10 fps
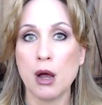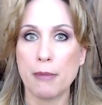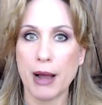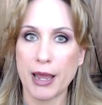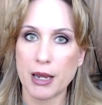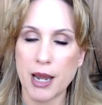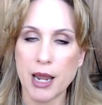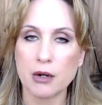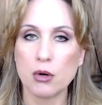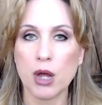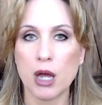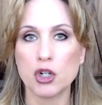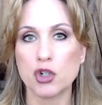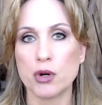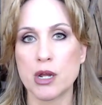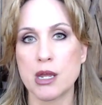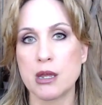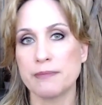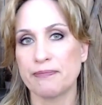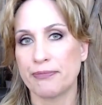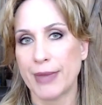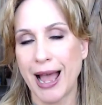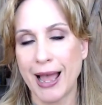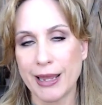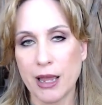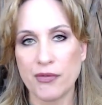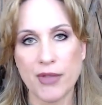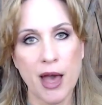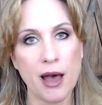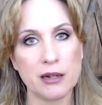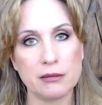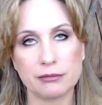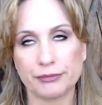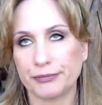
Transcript: by a nato country i get that